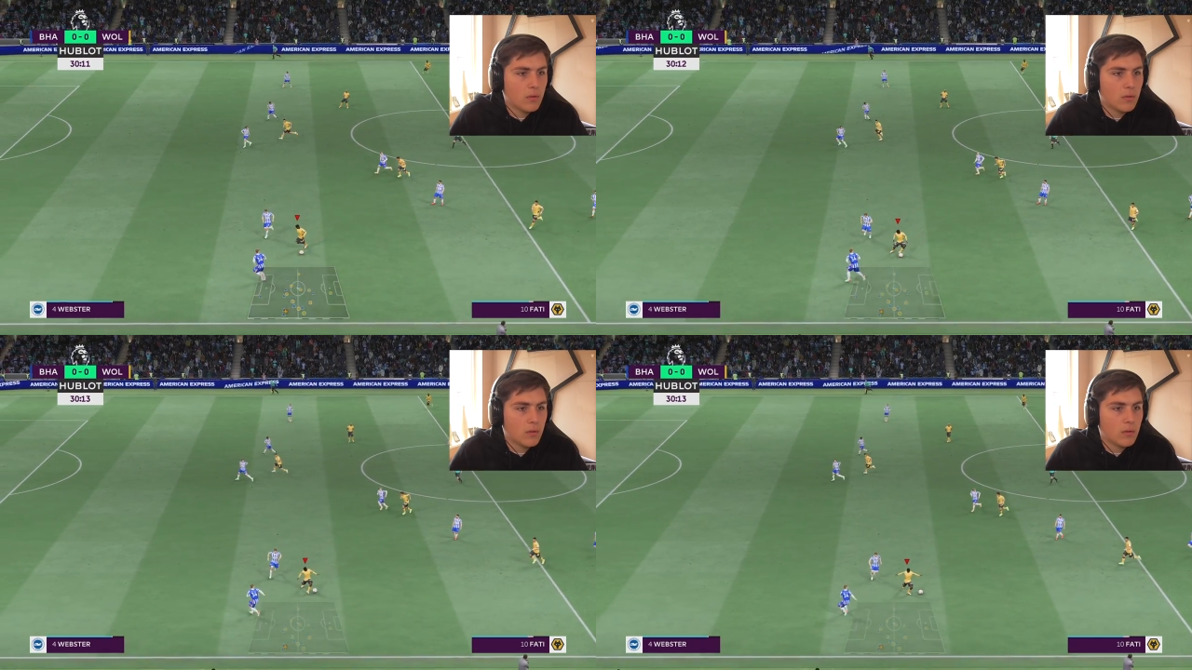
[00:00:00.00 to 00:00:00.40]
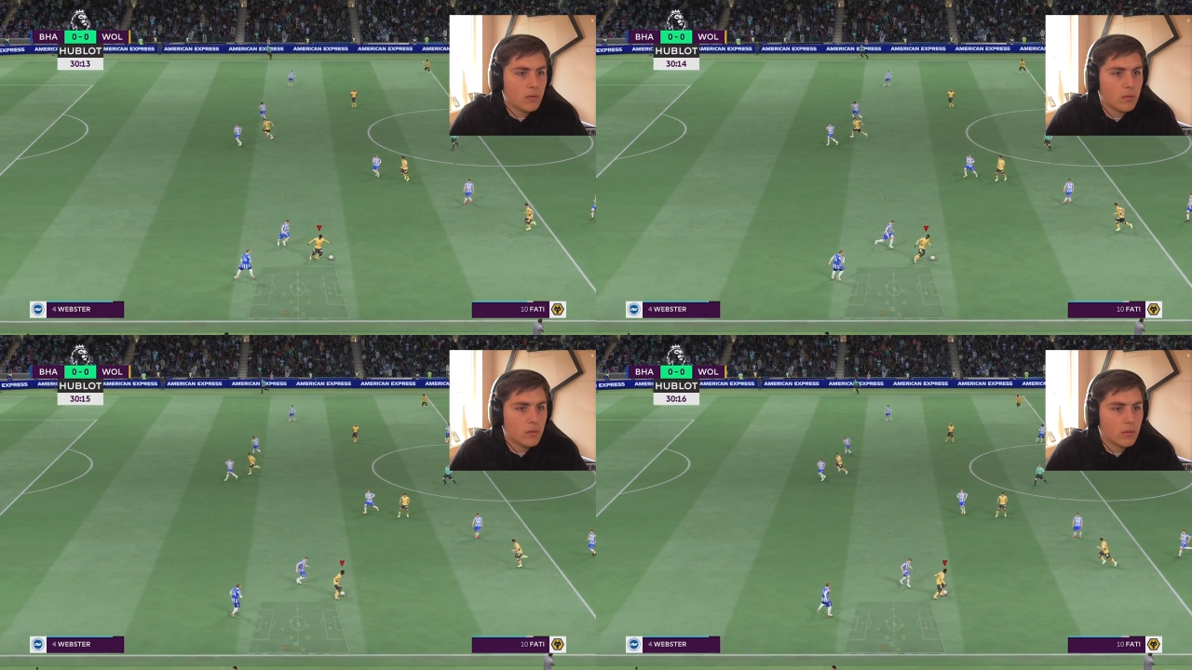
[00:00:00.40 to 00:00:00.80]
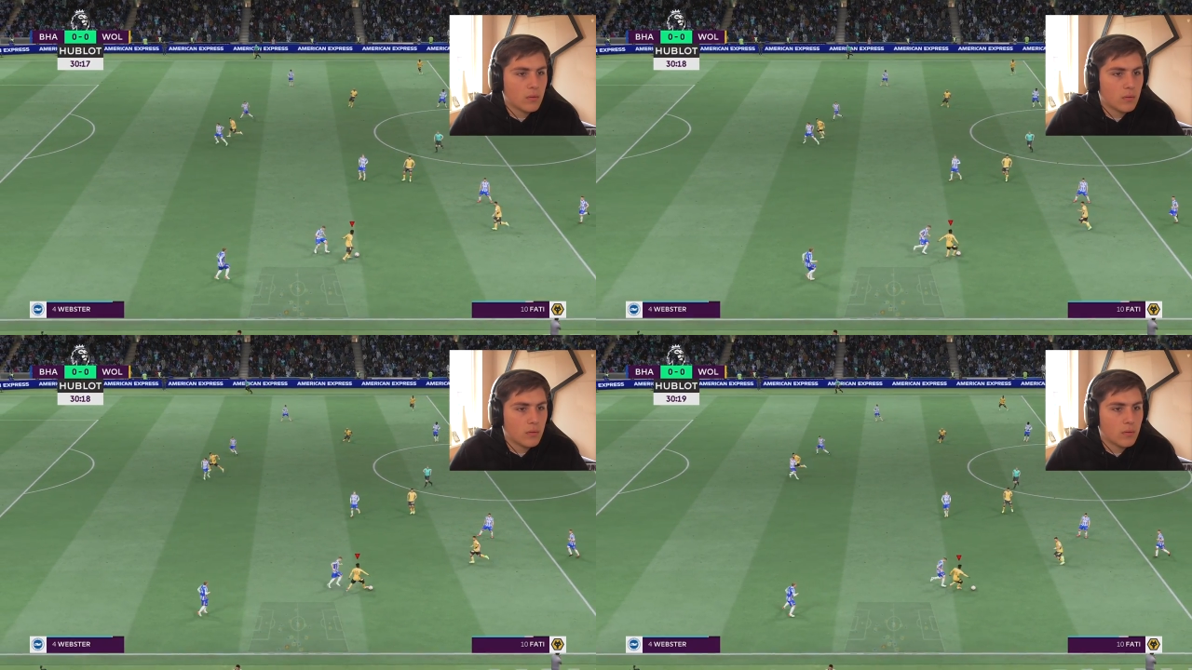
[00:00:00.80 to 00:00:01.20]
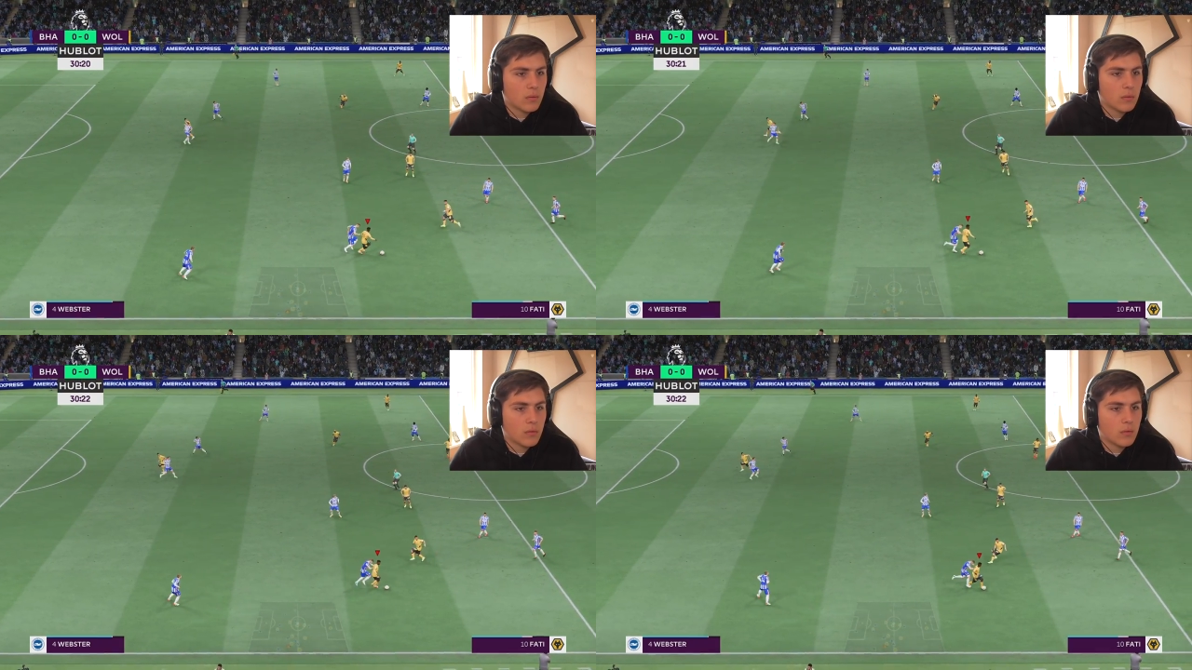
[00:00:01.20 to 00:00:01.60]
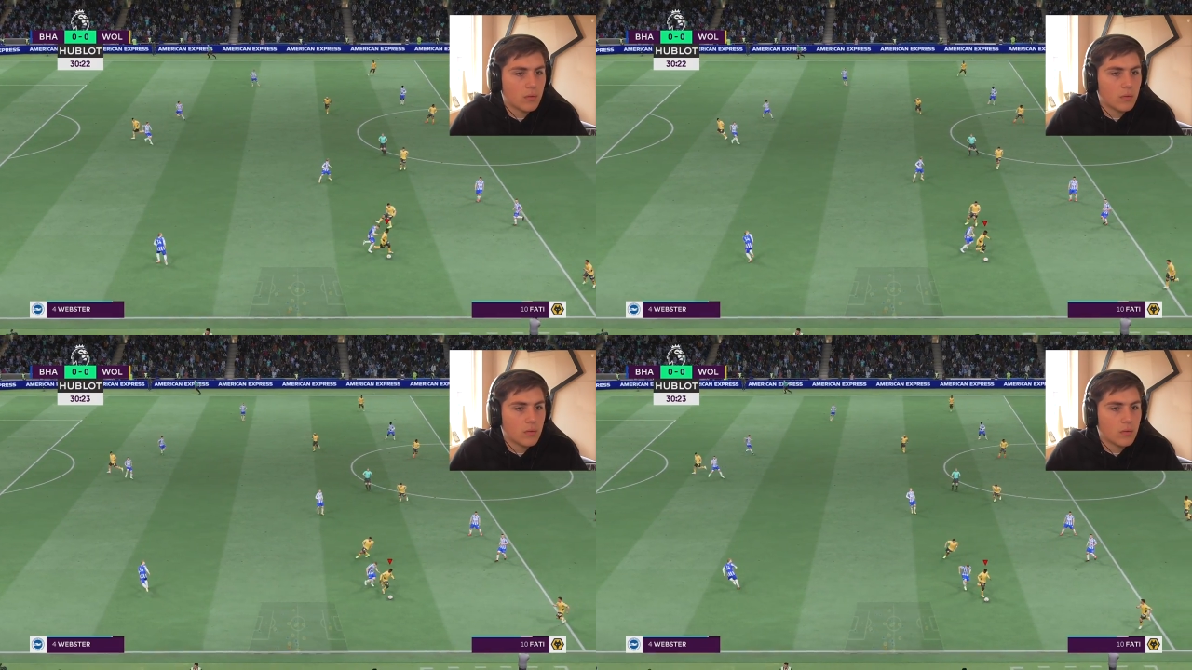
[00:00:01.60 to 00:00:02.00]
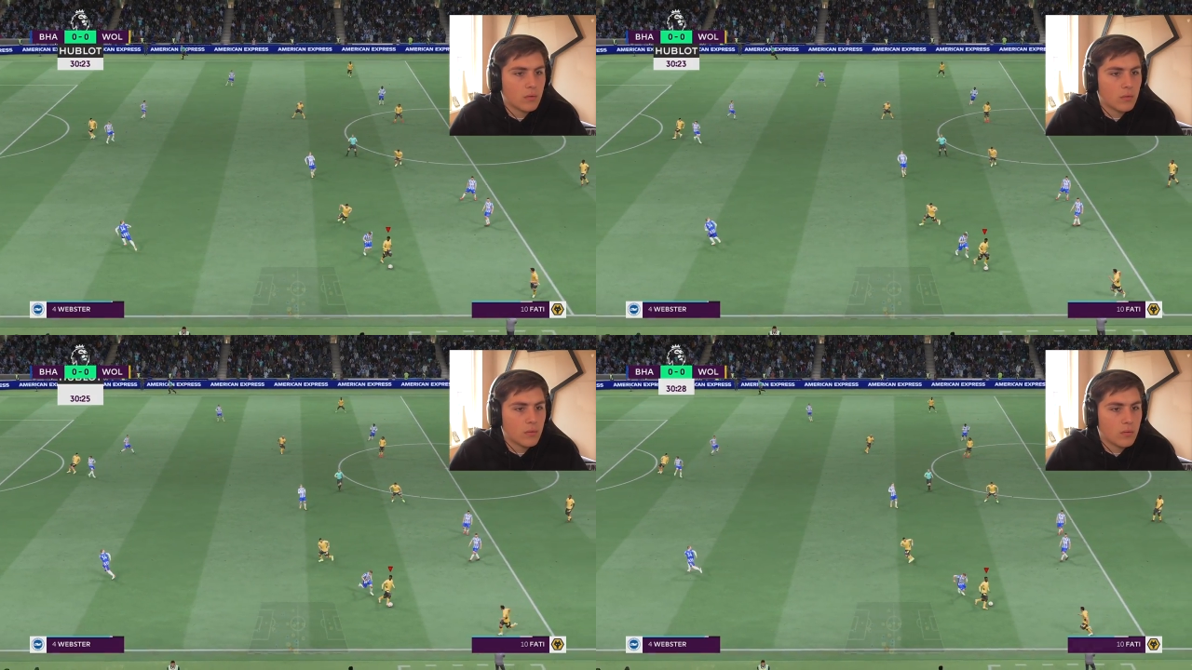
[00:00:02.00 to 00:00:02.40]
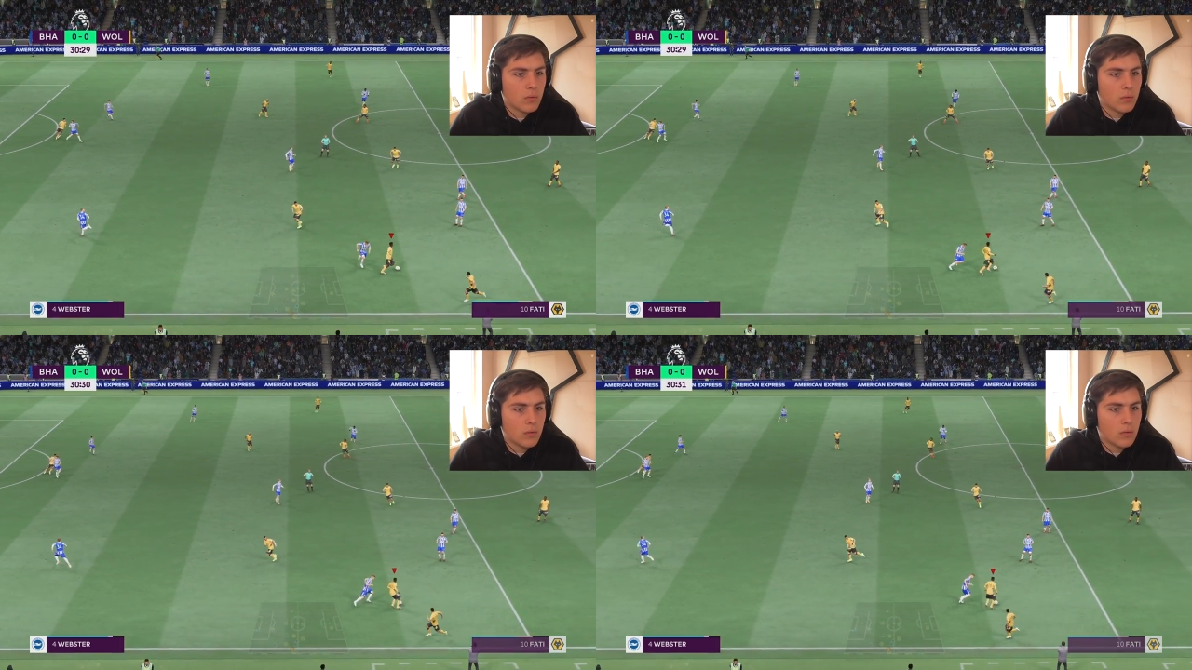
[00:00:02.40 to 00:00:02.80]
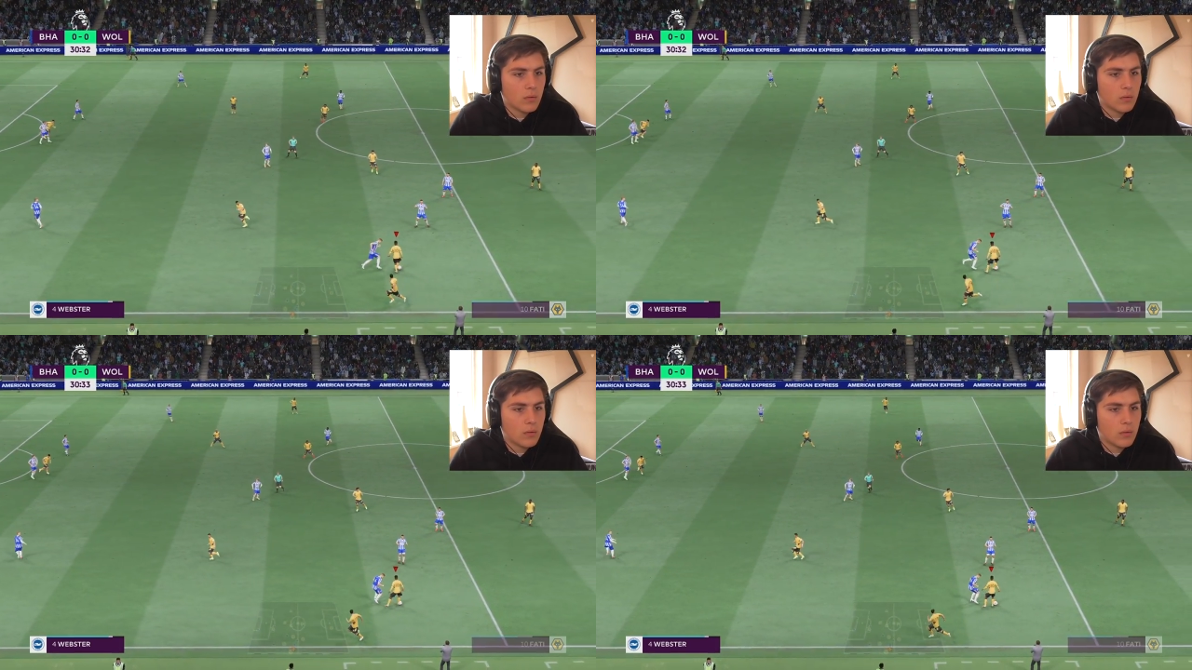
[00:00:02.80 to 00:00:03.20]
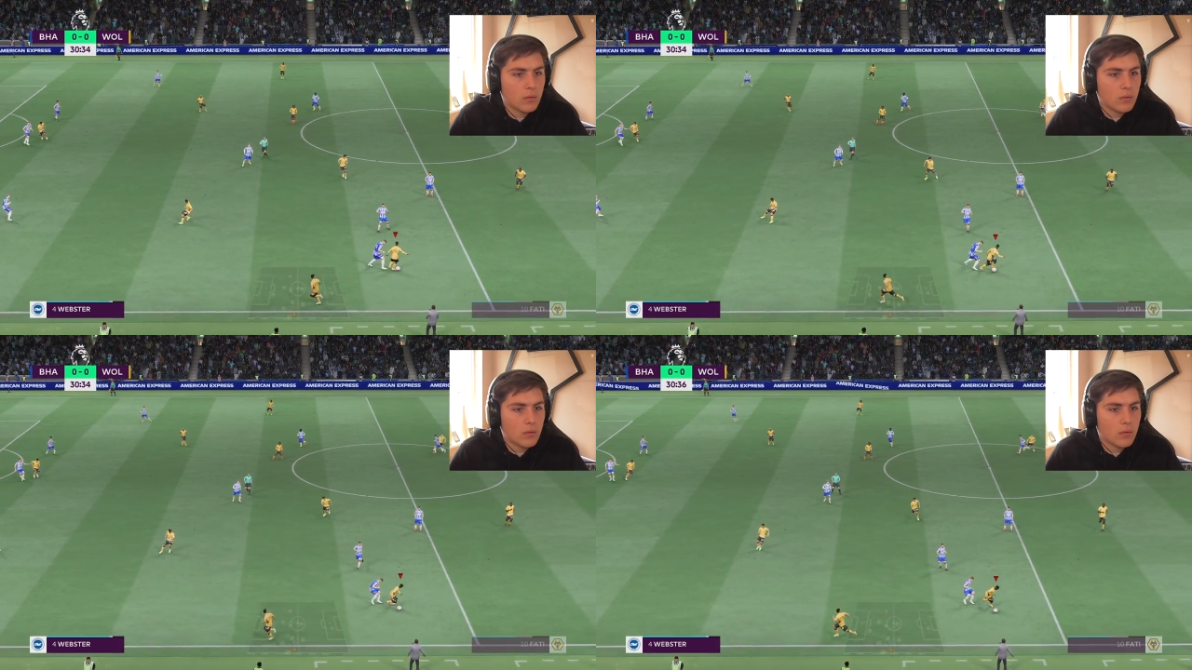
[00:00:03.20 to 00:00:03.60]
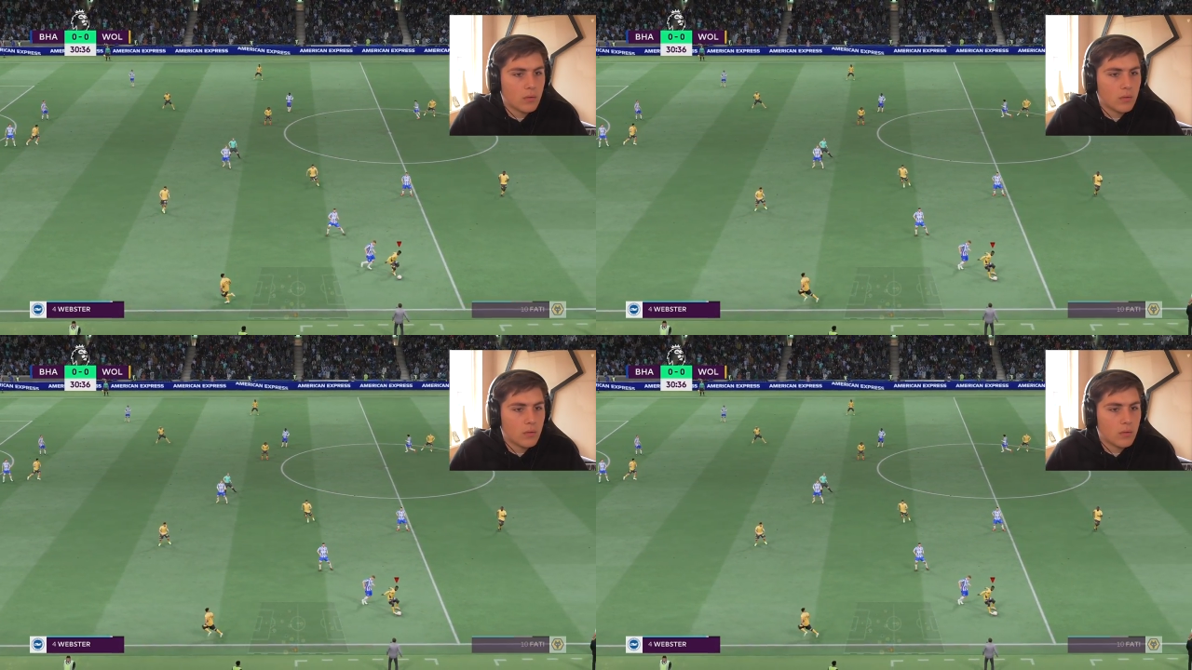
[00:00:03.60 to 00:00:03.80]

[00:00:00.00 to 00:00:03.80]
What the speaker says: Nobody speaks.